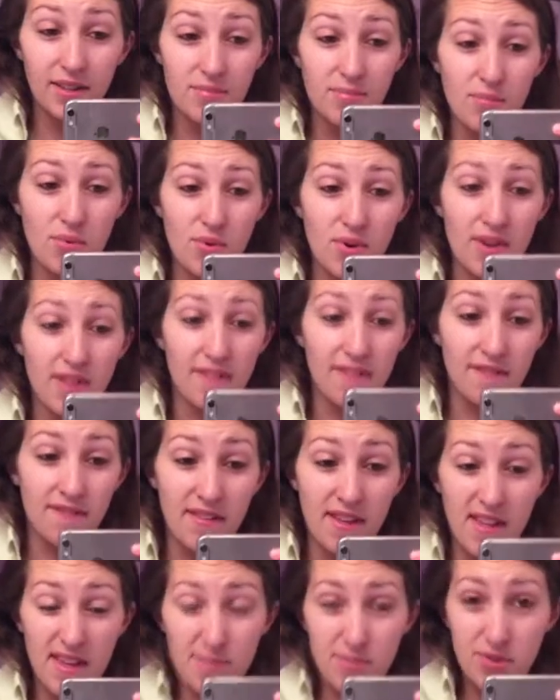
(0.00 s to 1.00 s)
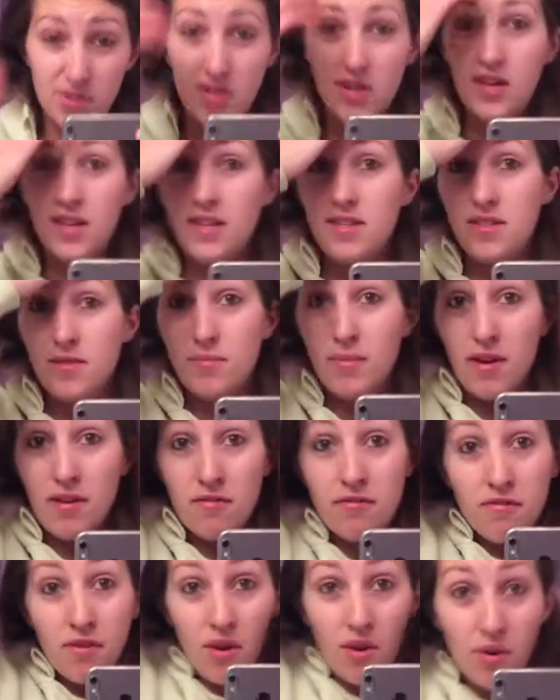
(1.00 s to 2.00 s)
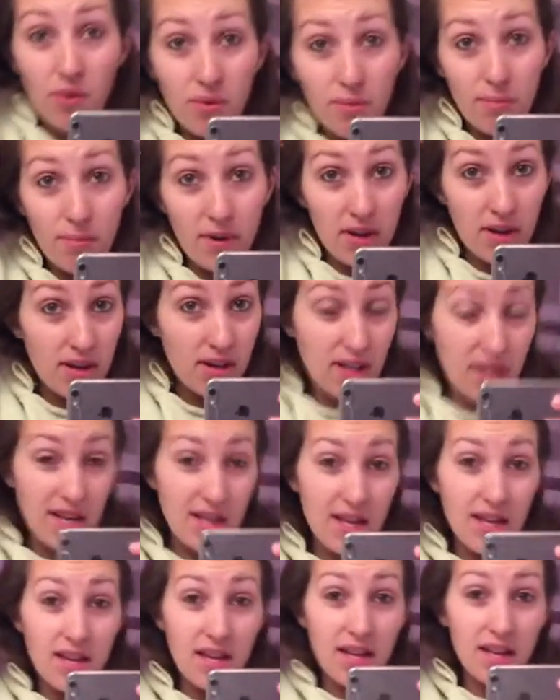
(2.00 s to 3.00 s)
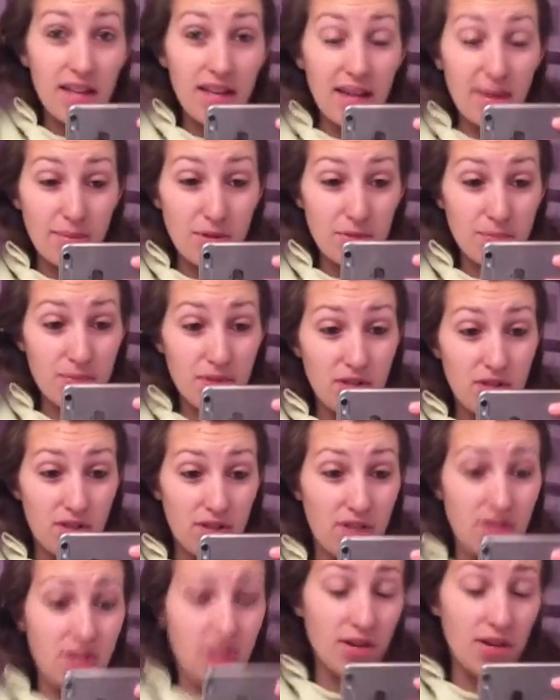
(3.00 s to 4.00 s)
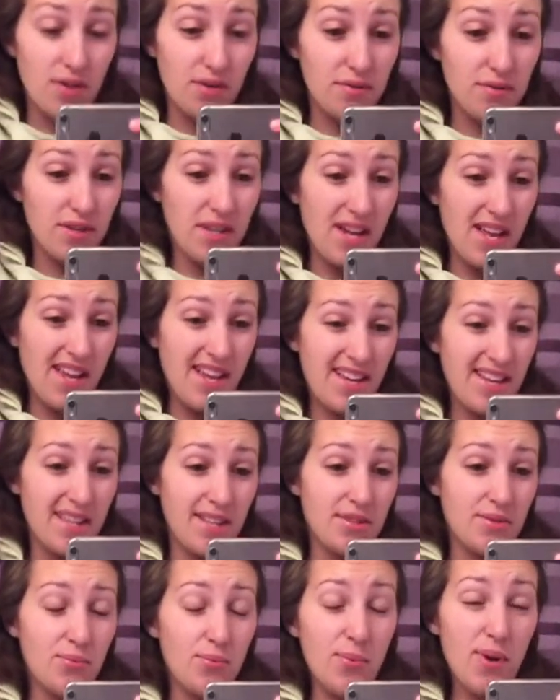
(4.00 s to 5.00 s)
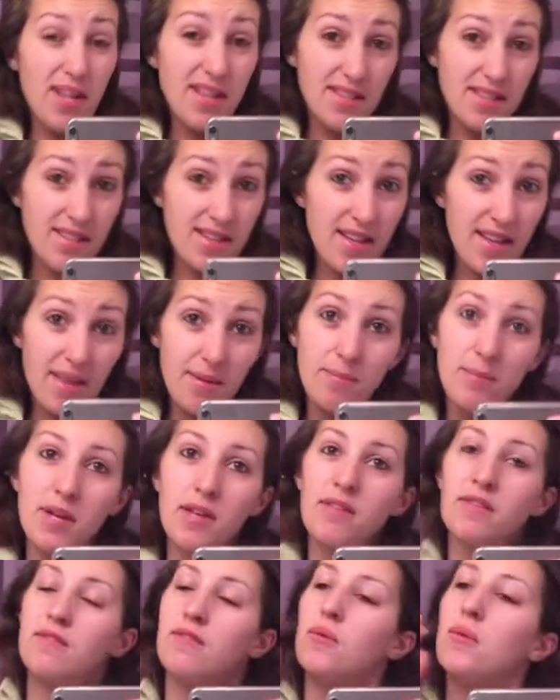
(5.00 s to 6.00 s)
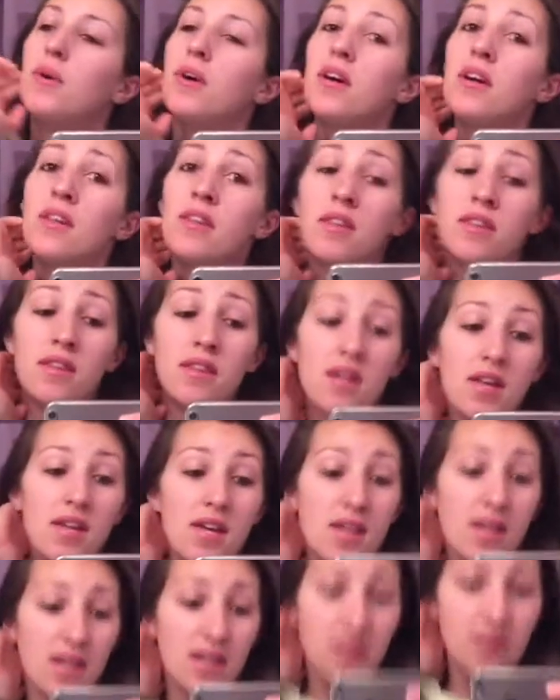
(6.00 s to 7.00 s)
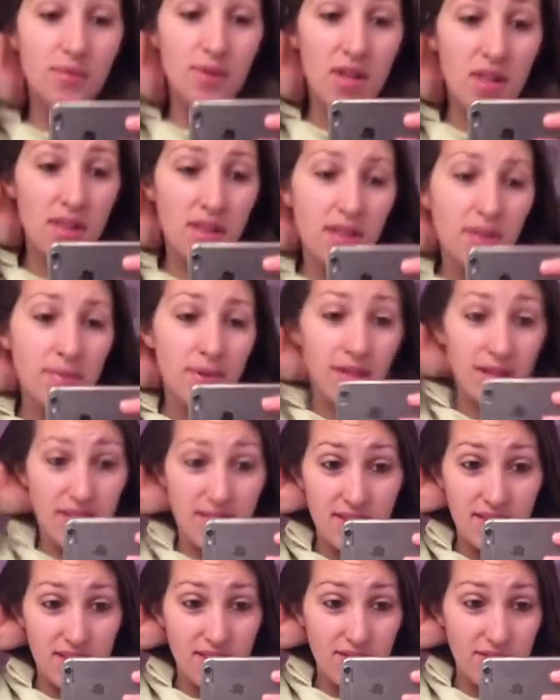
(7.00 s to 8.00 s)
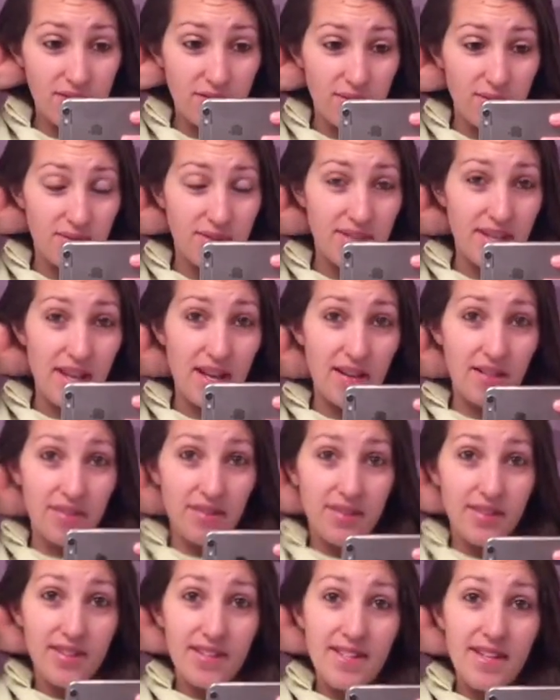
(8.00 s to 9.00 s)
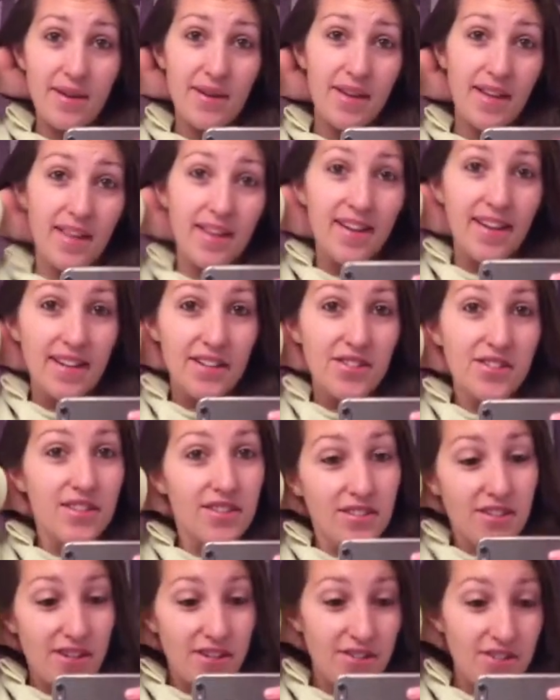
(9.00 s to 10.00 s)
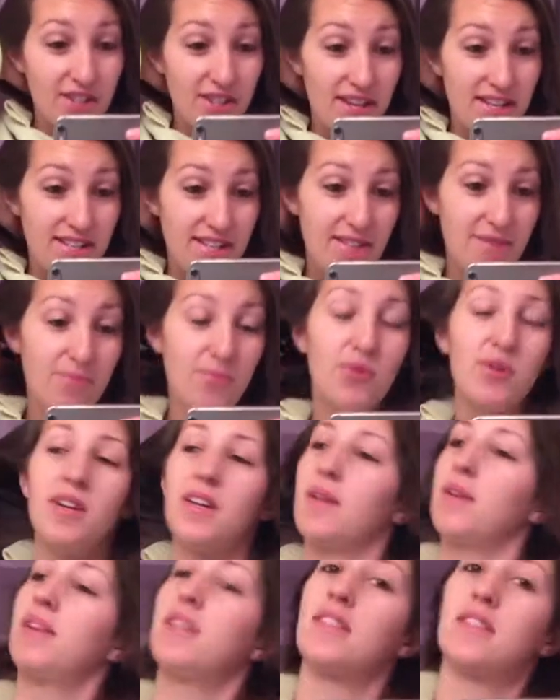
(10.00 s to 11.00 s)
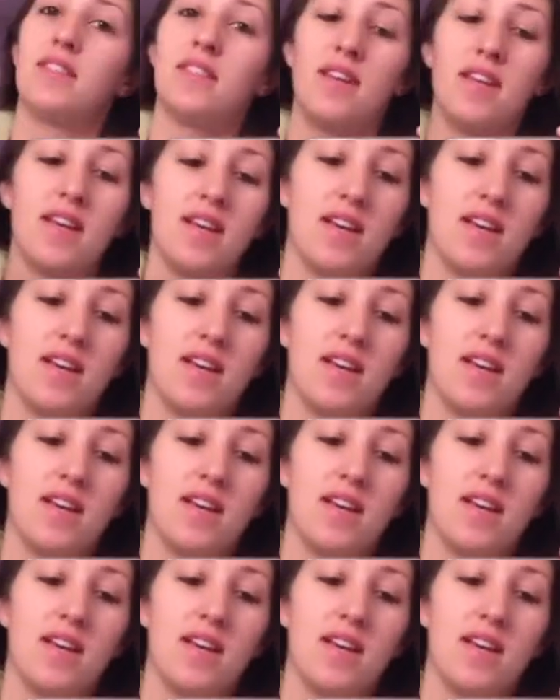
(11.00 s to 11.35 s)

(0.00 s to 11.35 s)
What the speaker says: Good morning, fam. Sorry it's on my phone, but camera's been charging overnight. It's Wednesday, May 4th. What do you think about these intros now? Now I can actually talk to you guys in the morning because